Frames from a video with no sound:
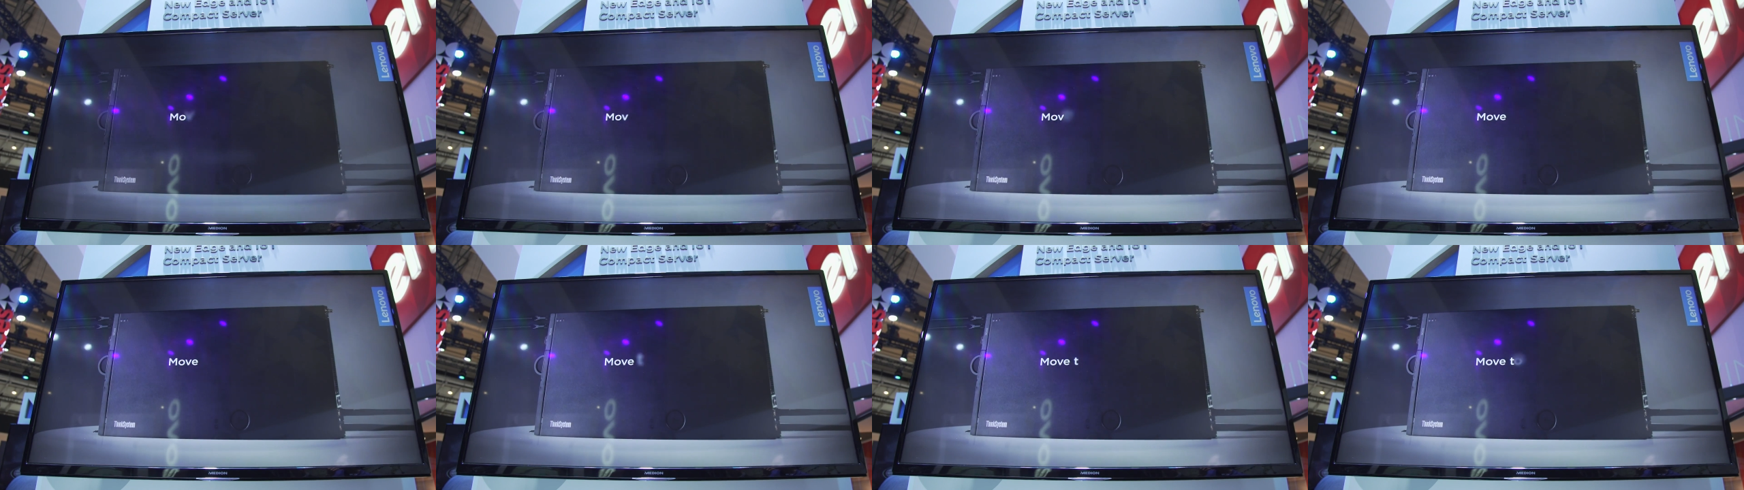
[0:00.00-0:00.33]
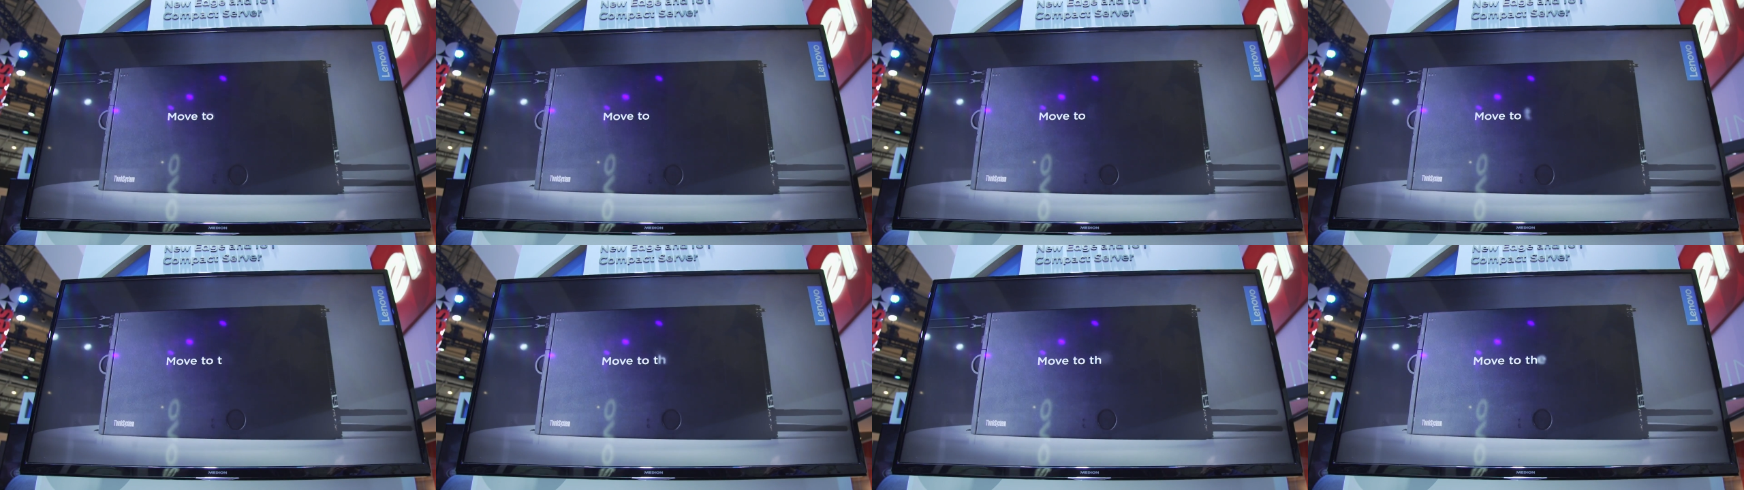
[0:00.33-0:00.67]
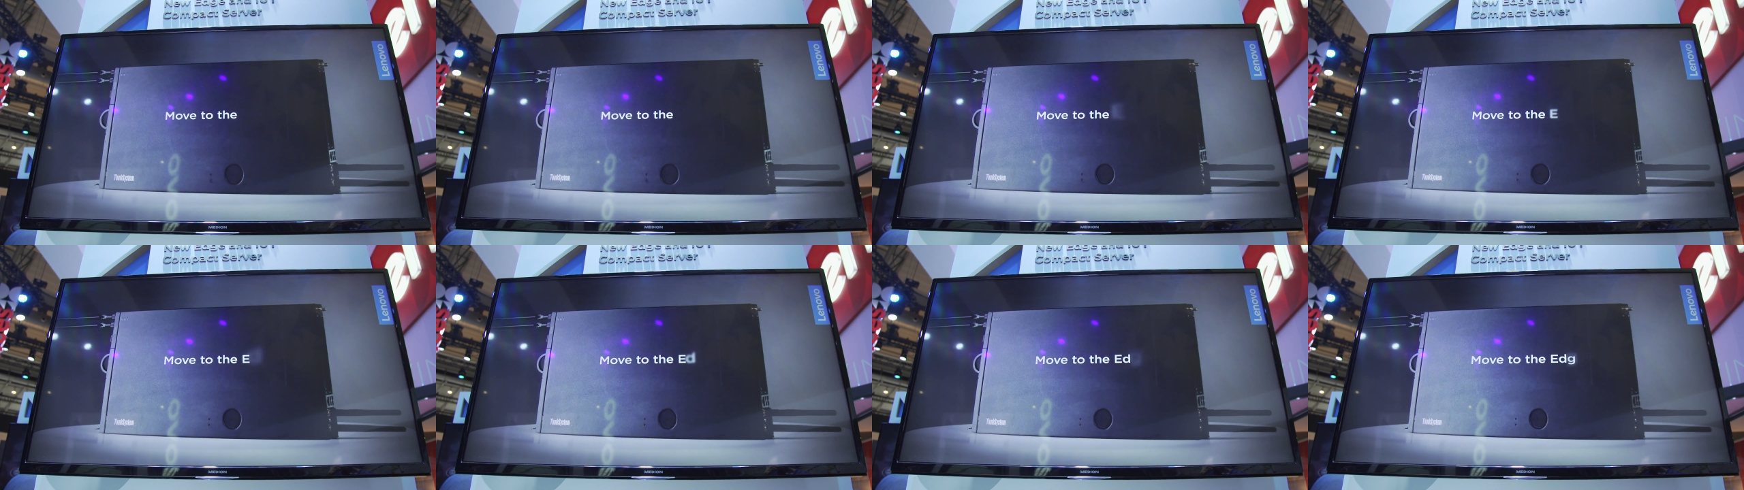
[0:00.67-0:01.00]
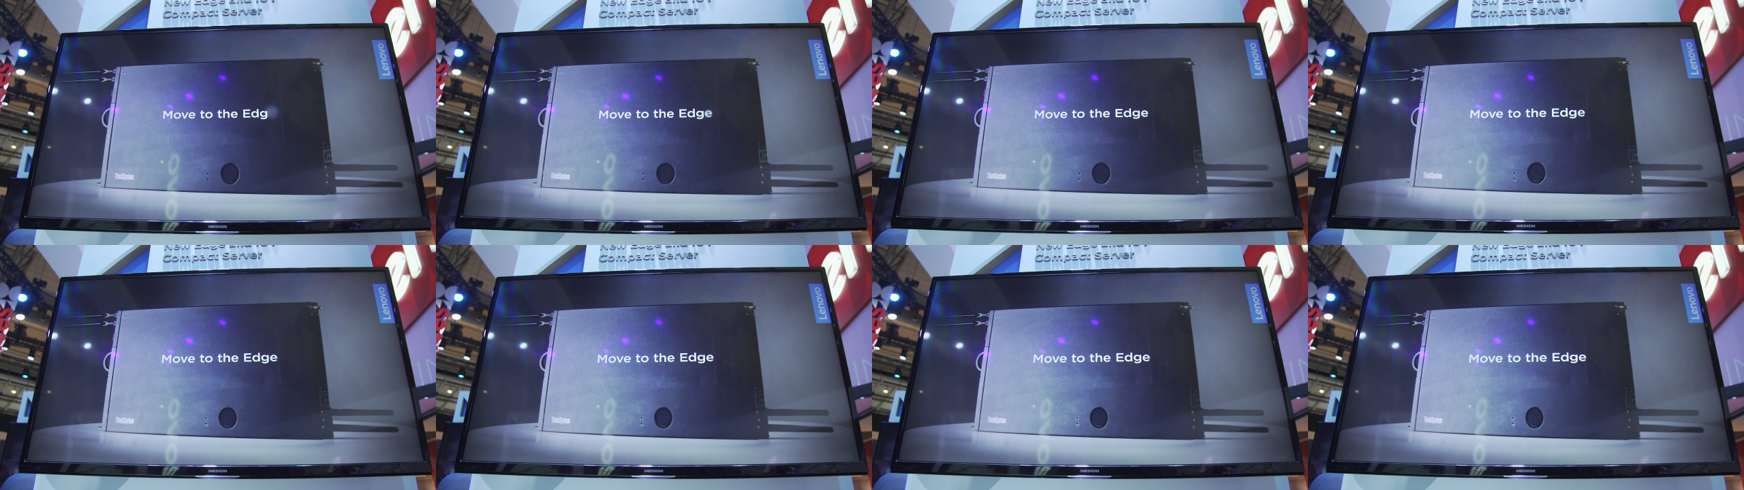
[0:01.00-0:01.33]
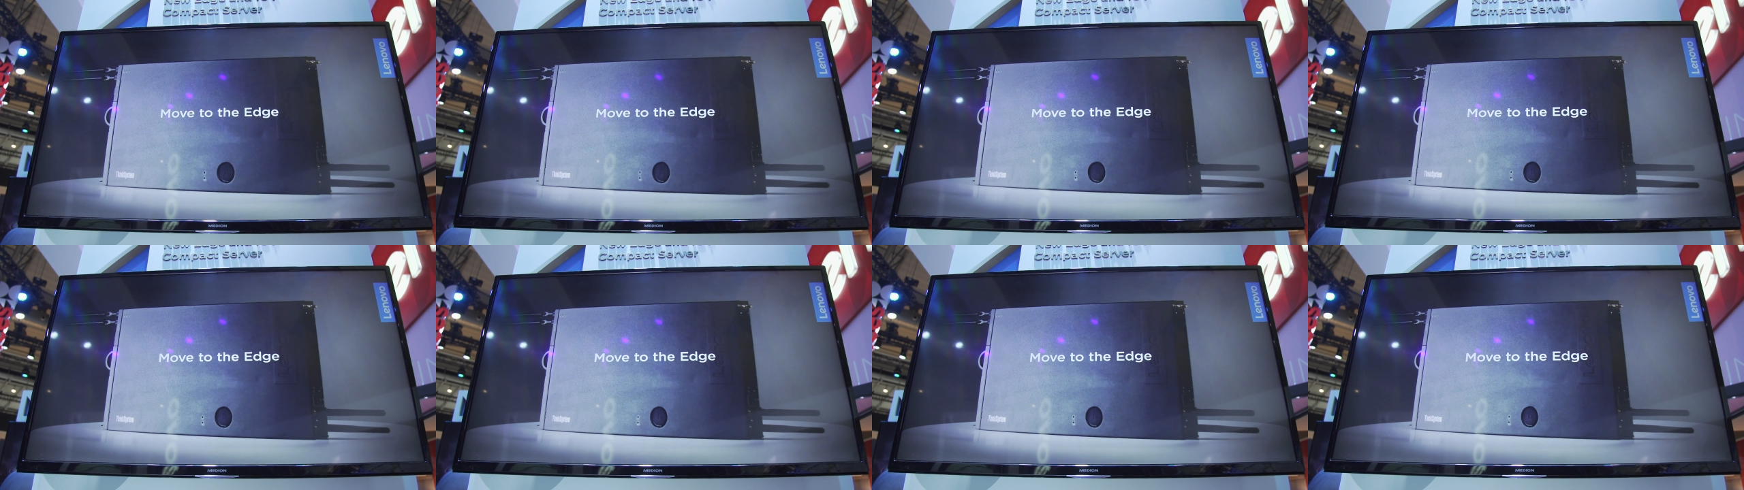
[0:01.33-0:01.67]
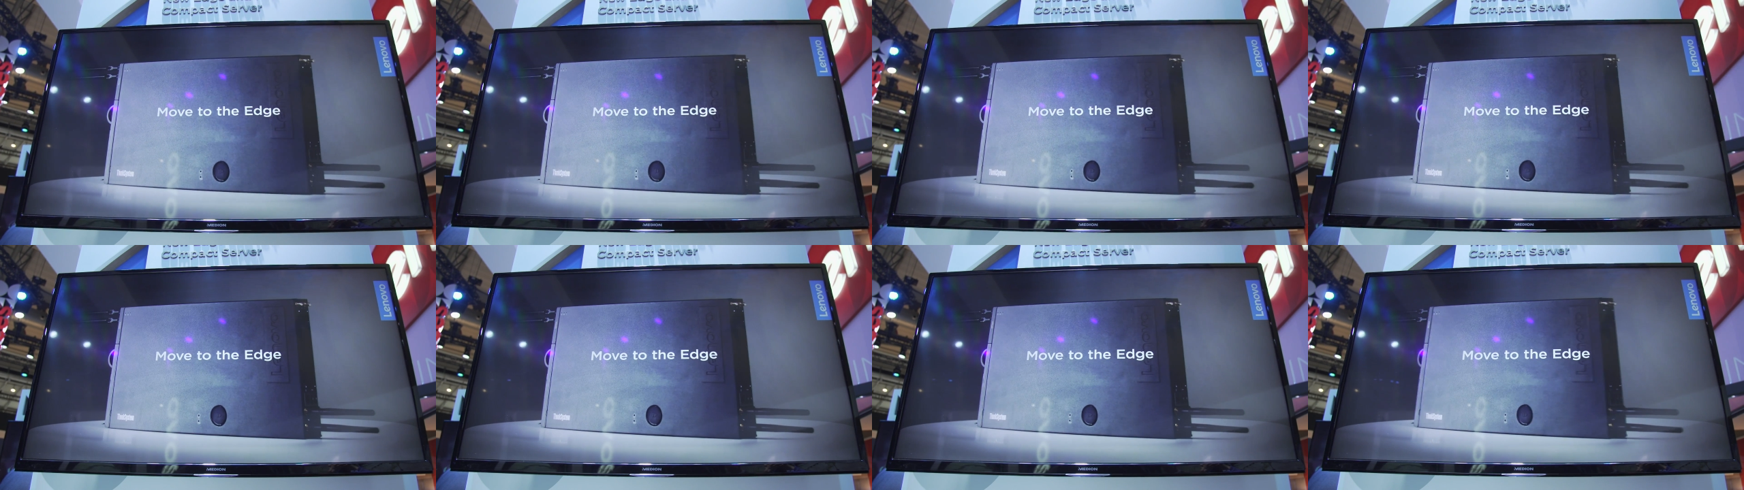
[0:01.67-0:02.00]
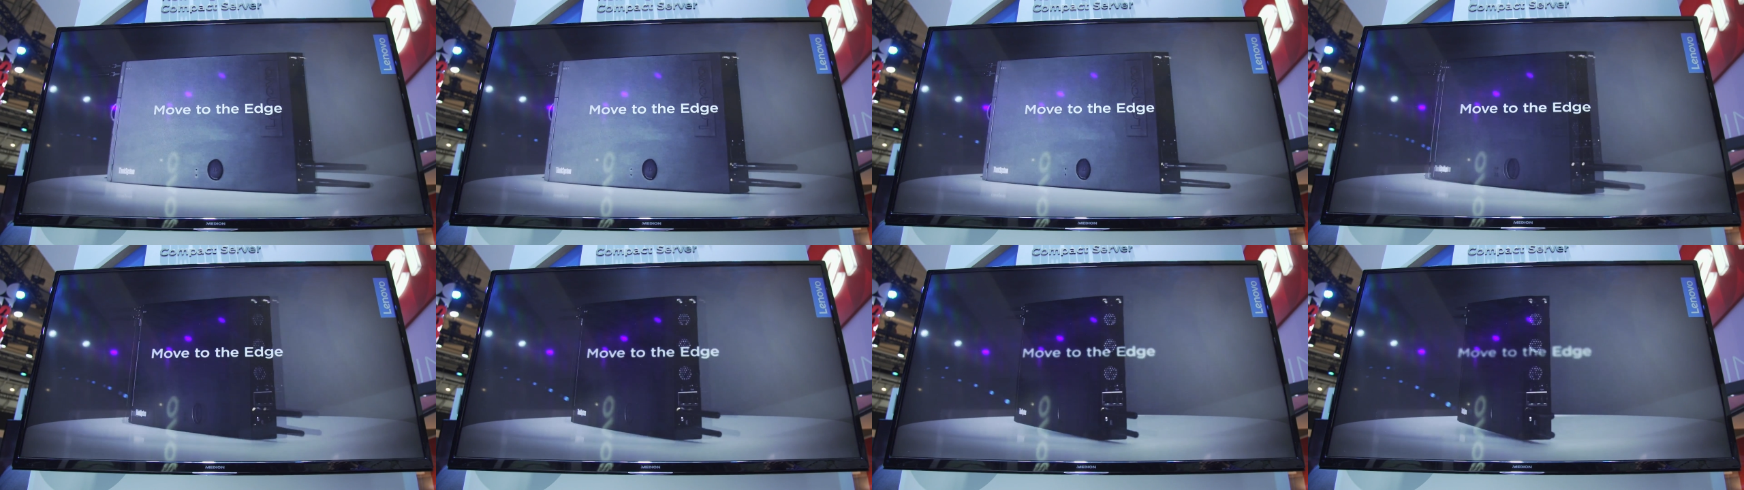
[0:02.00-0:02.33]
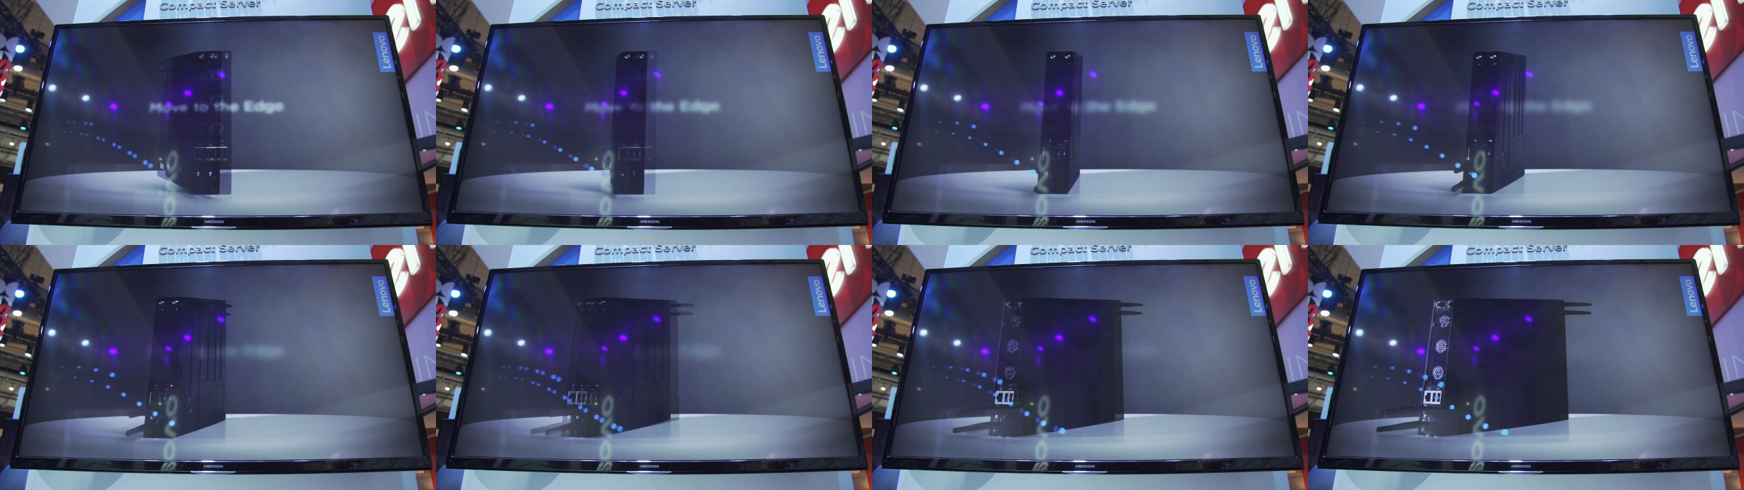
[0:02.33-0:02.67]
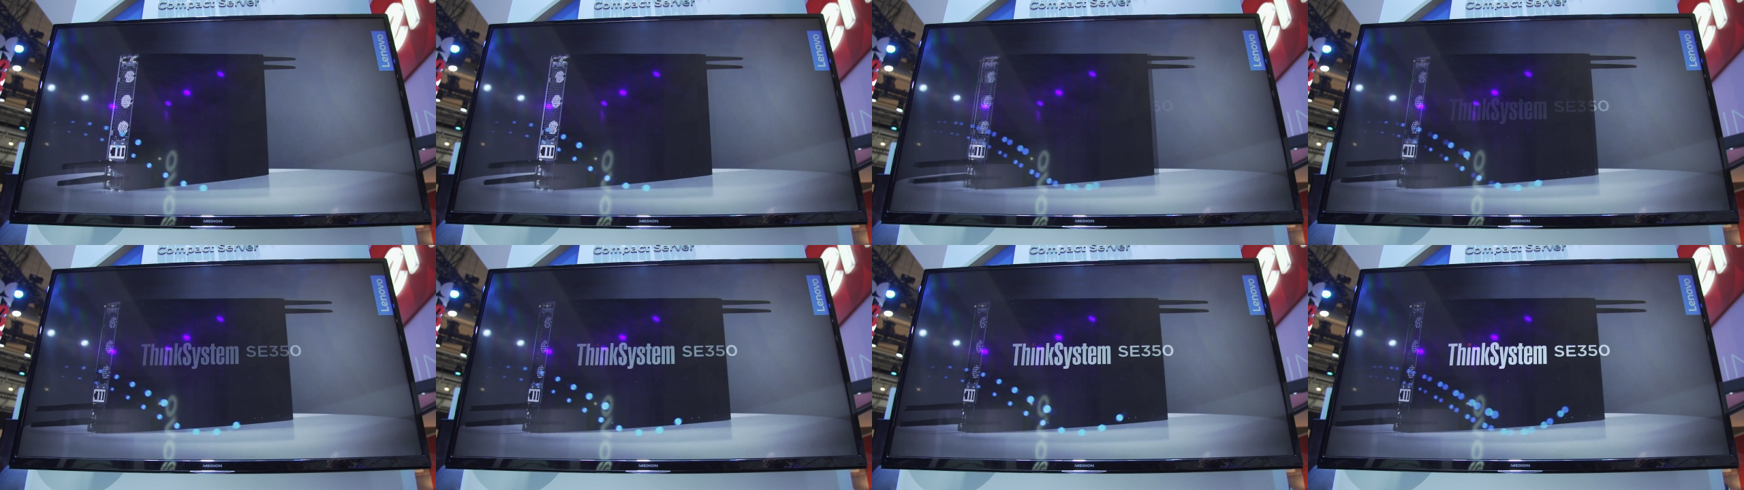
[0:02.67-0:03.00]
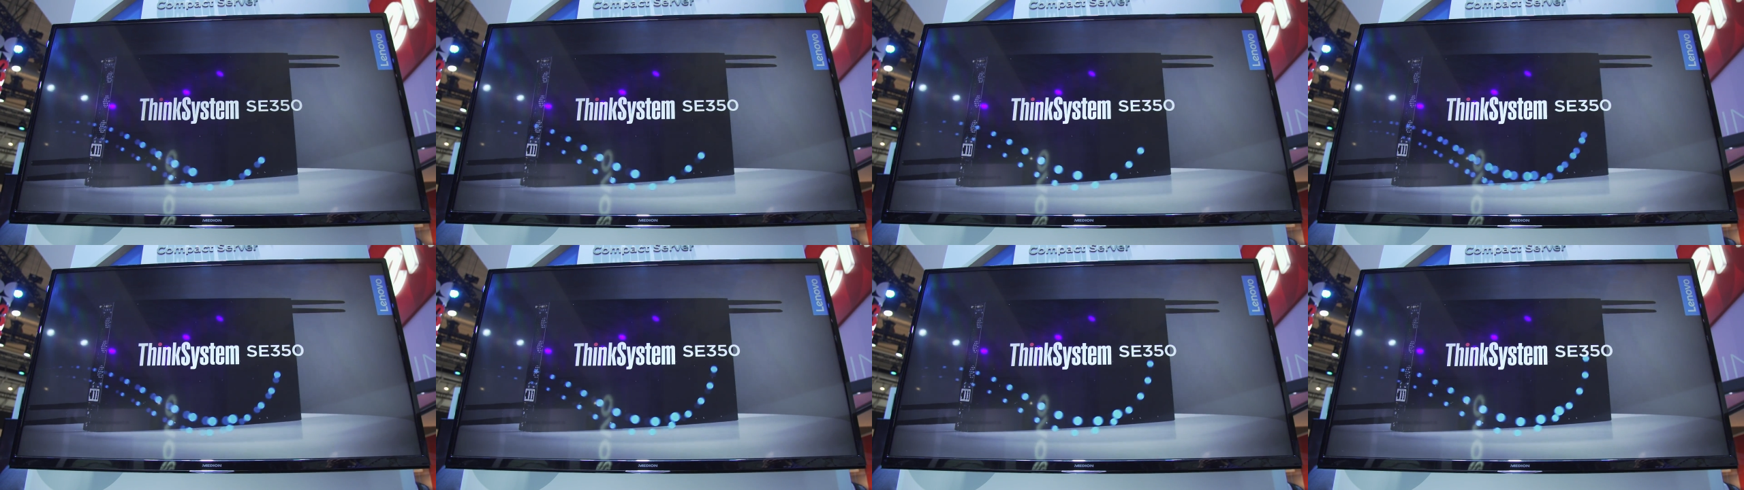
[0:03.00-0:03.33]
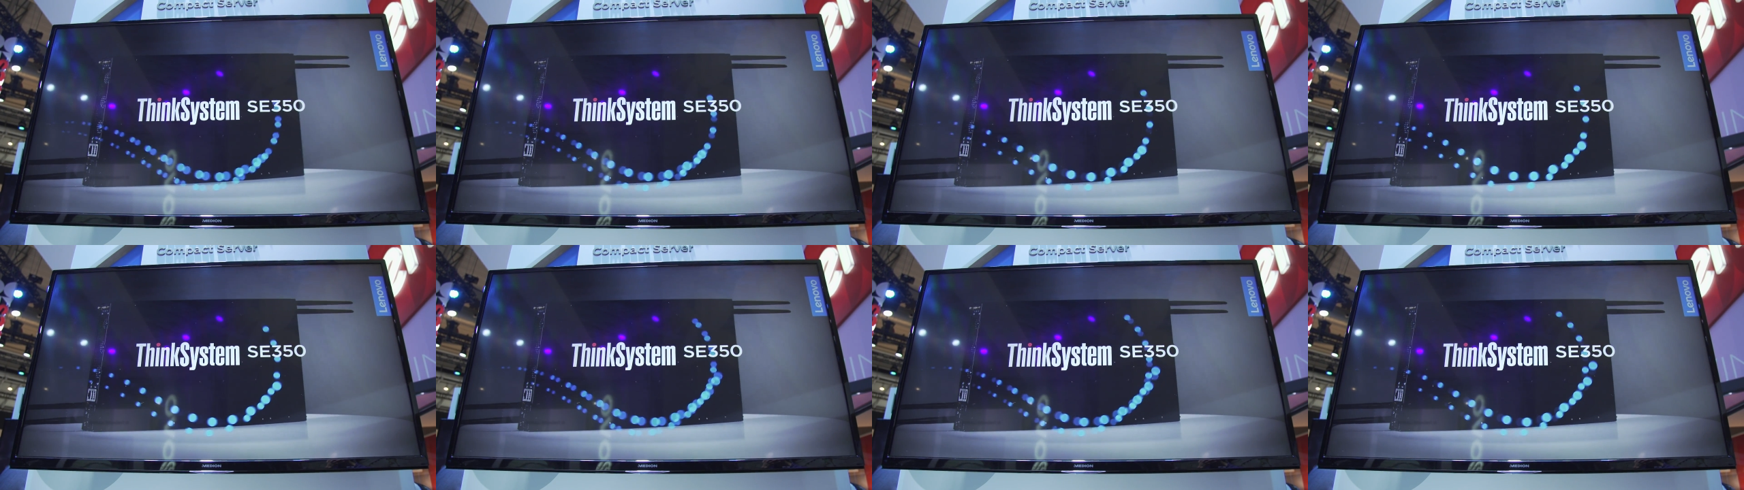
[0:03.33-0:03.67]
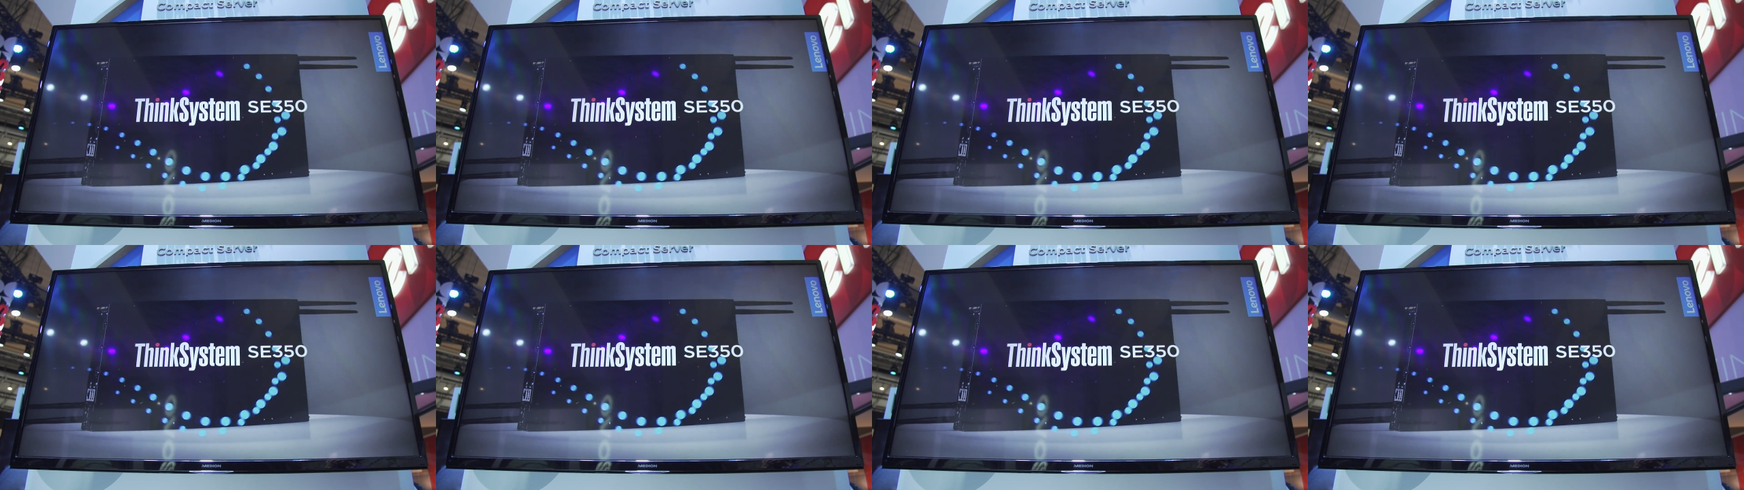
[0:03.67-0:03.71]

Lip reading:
No face is visible, so there are no lips to read.